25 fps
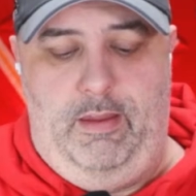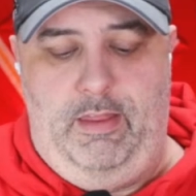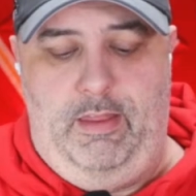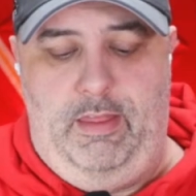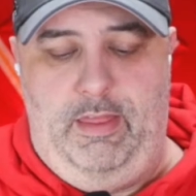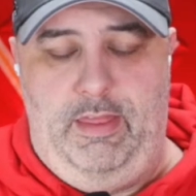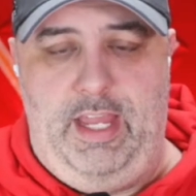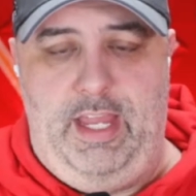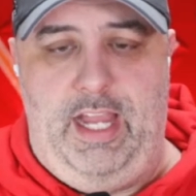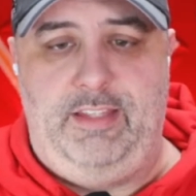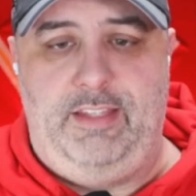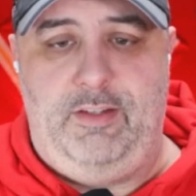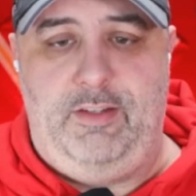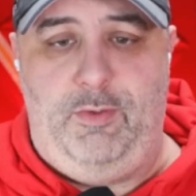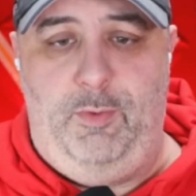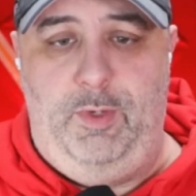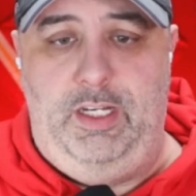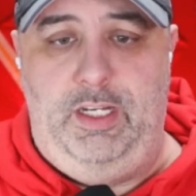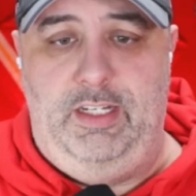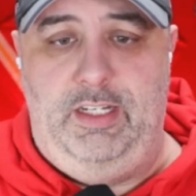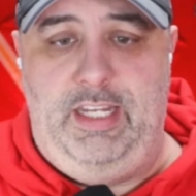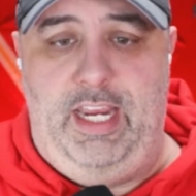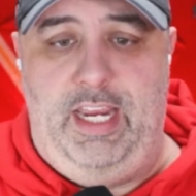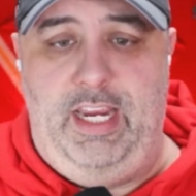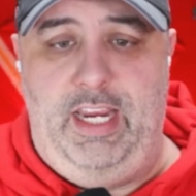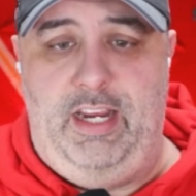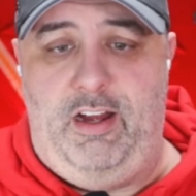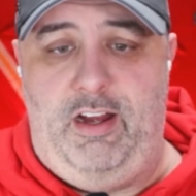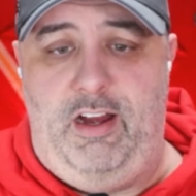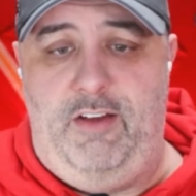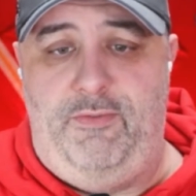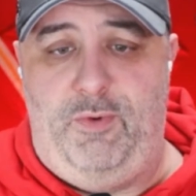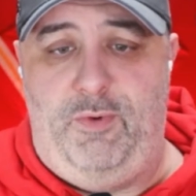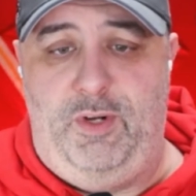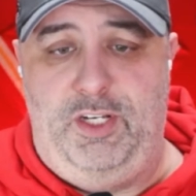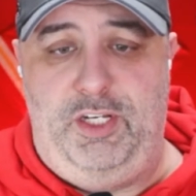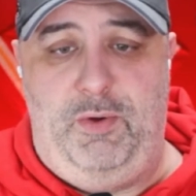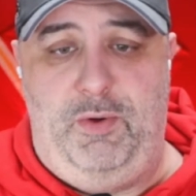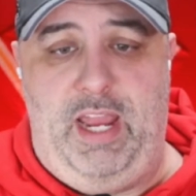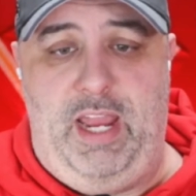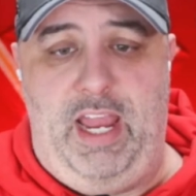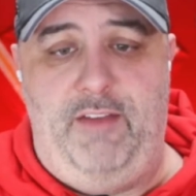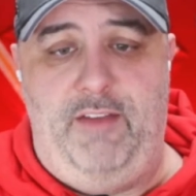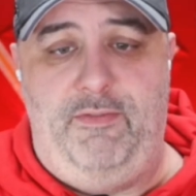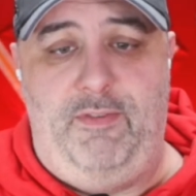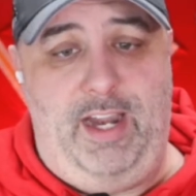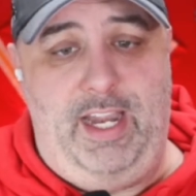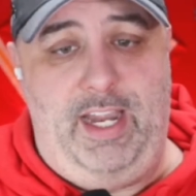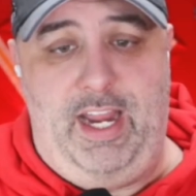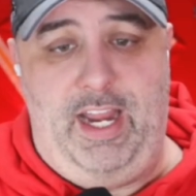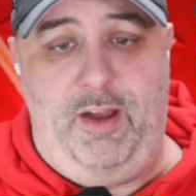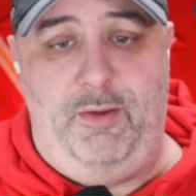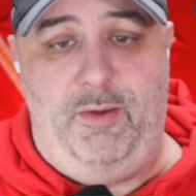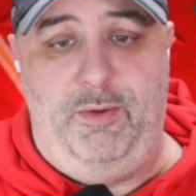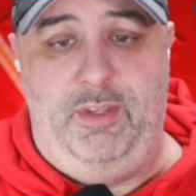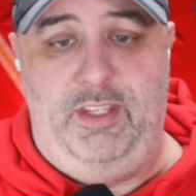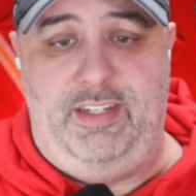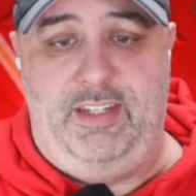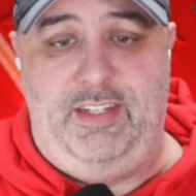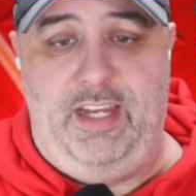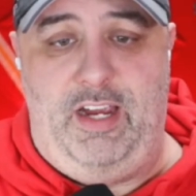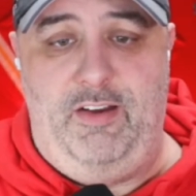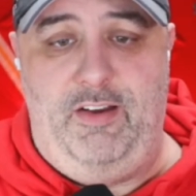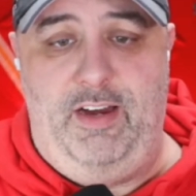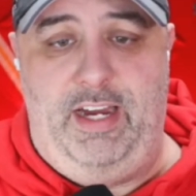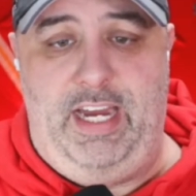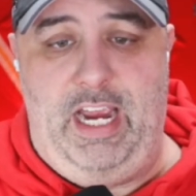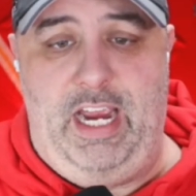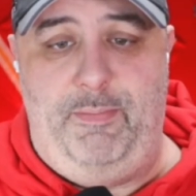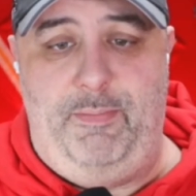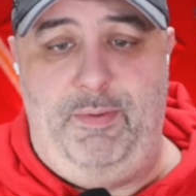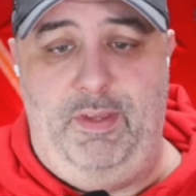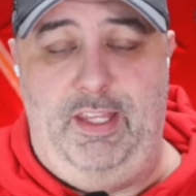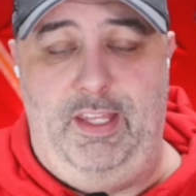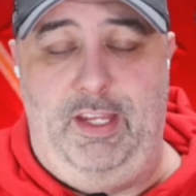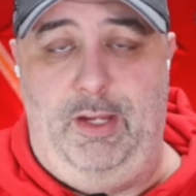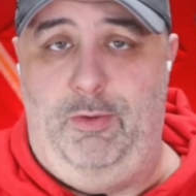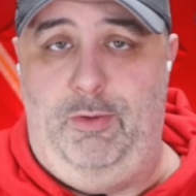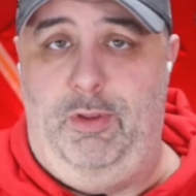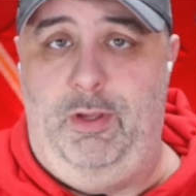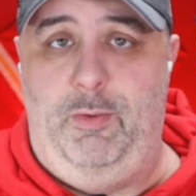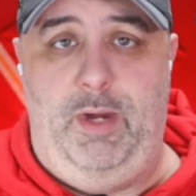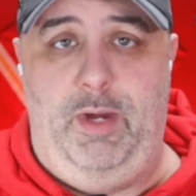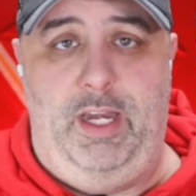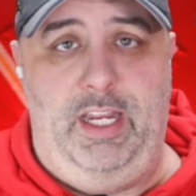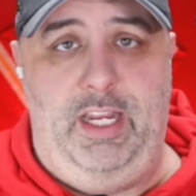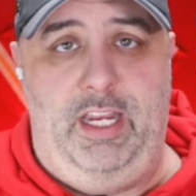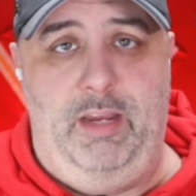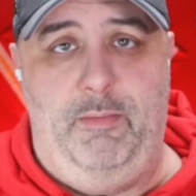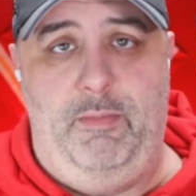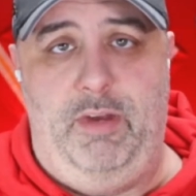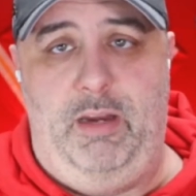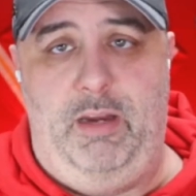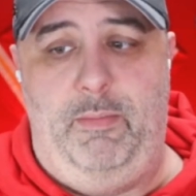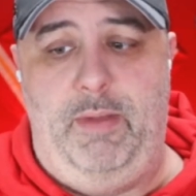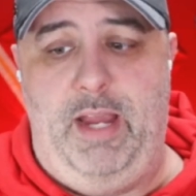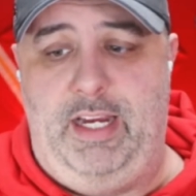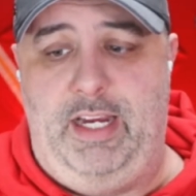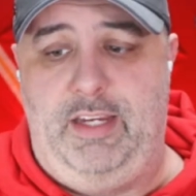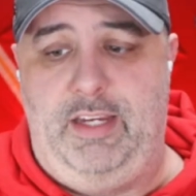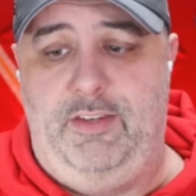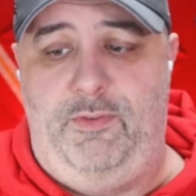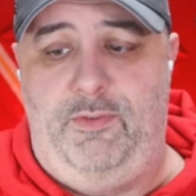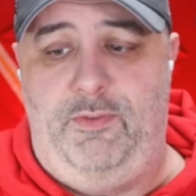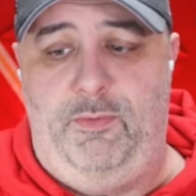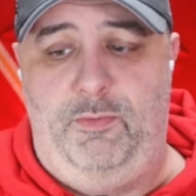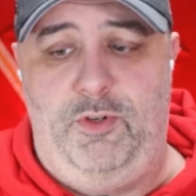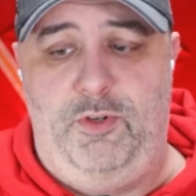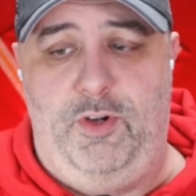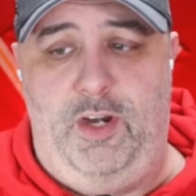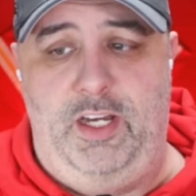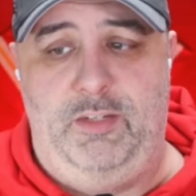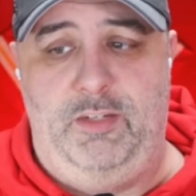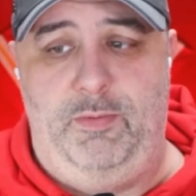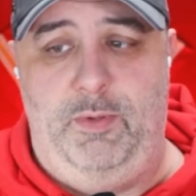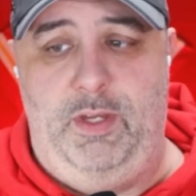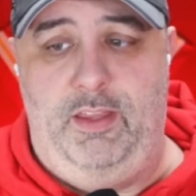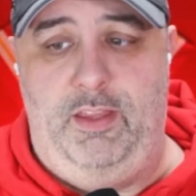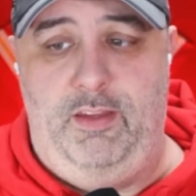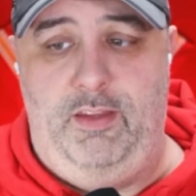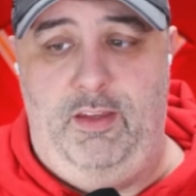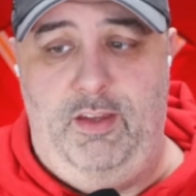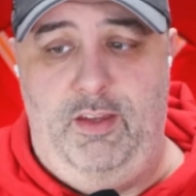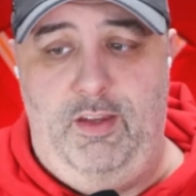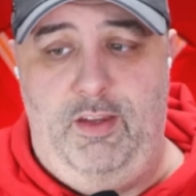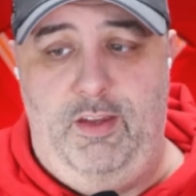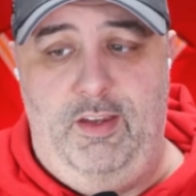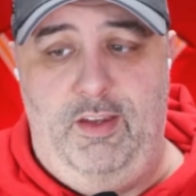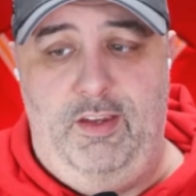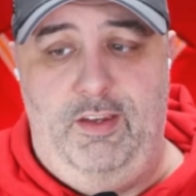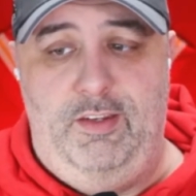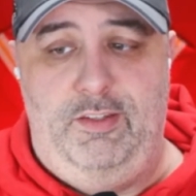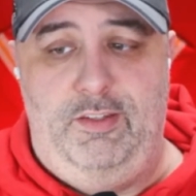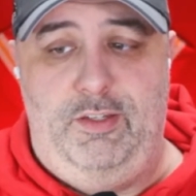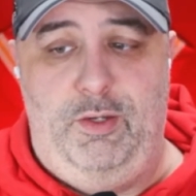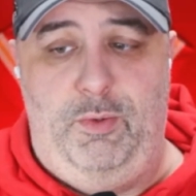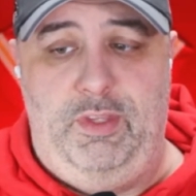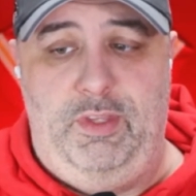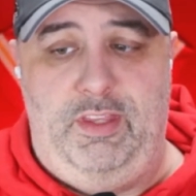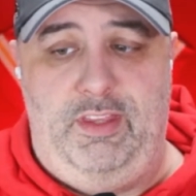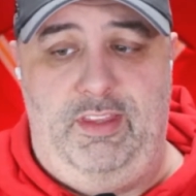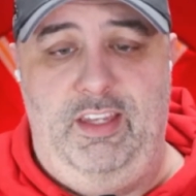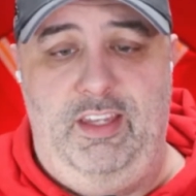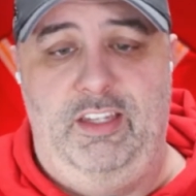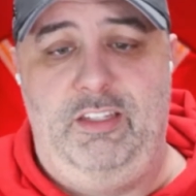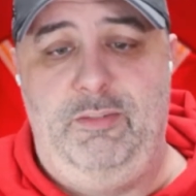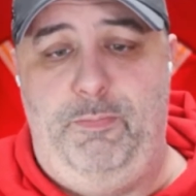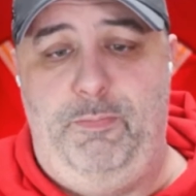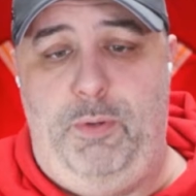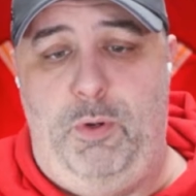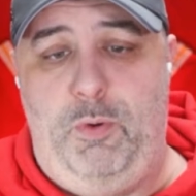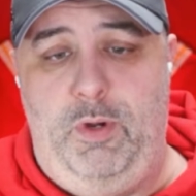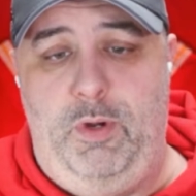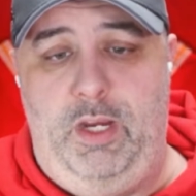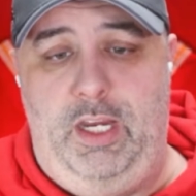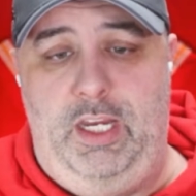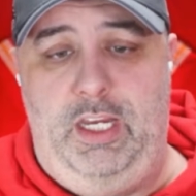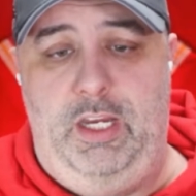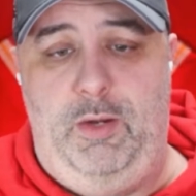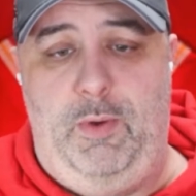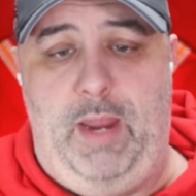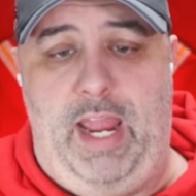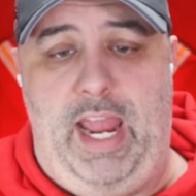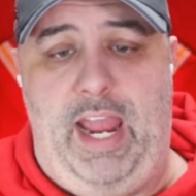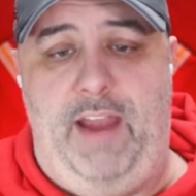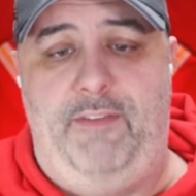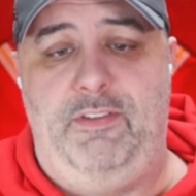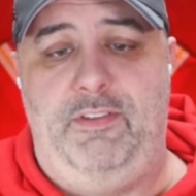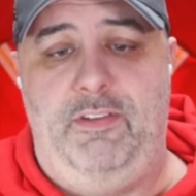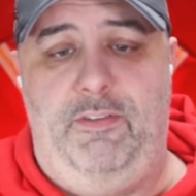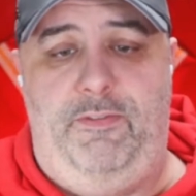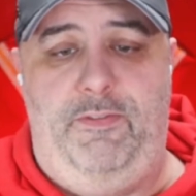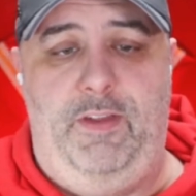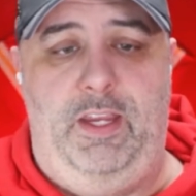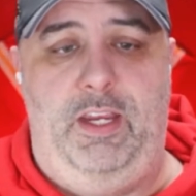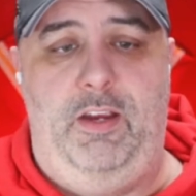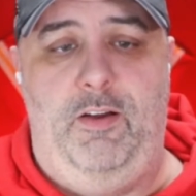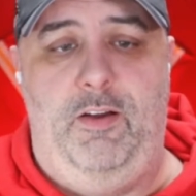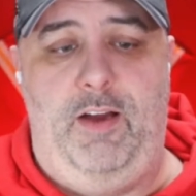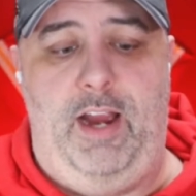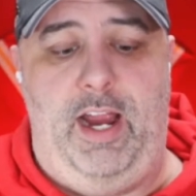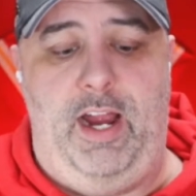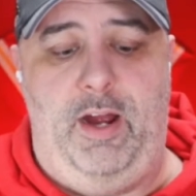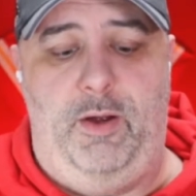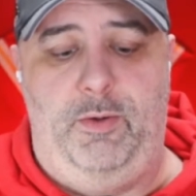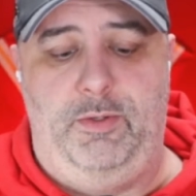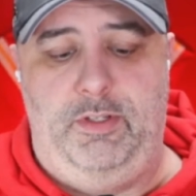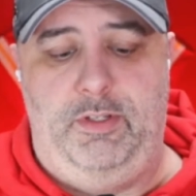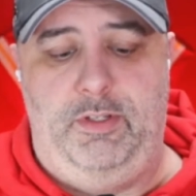That's going to take off what you have right now in the salary cap, and the only way to get money back is from Trey Smith. So at this point, you have to figure out,